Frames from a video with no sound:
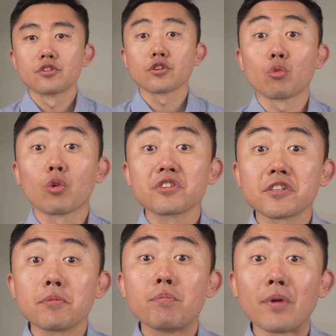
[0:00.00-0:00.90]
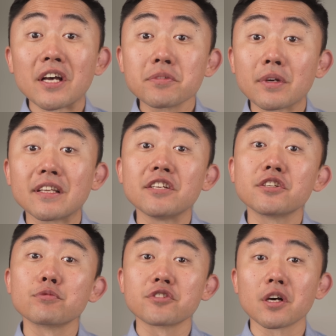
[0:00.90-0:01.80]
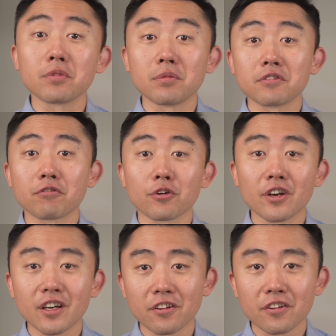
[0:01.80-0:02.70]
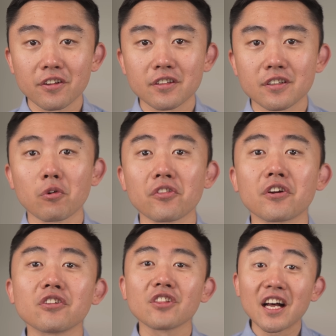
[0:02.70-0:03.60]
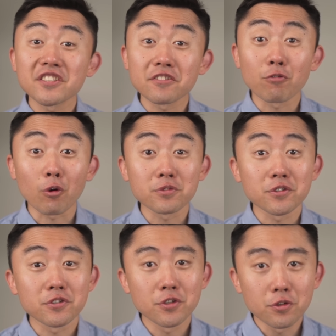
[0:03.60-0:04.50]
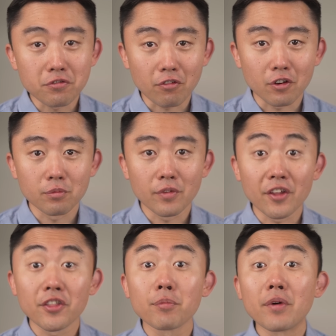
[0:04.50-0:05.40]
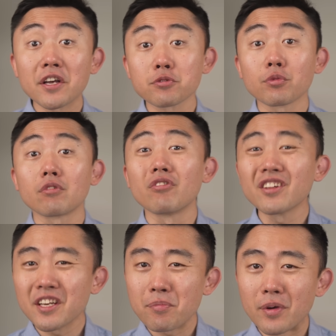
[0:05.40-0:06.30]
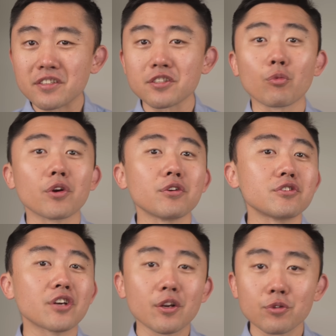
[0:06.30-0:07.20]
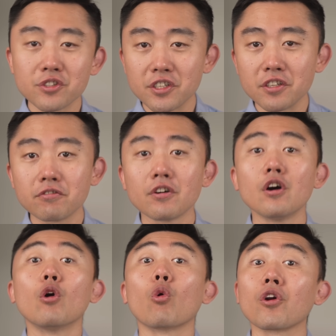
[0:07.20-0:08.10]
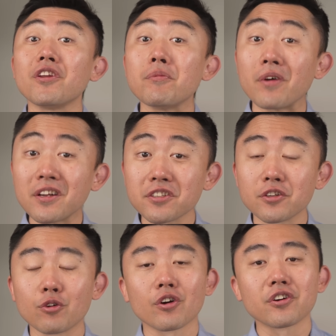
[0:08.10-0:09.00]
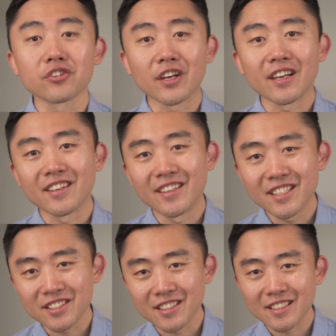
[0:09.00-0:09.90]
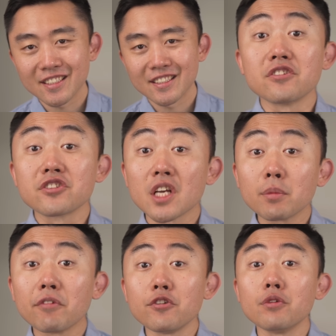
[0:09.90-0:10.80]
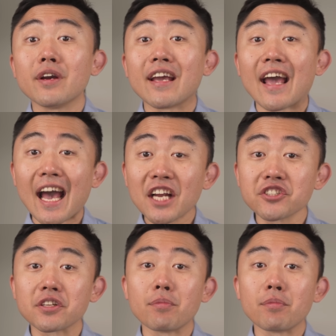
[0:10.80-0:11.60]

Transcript: So what's the best magnesium supplement for your health? Well, there are lots of forms to choose from, and the best one really depends on what you're trying to achieve, or it depends on your underlying conditions. And some of you may actually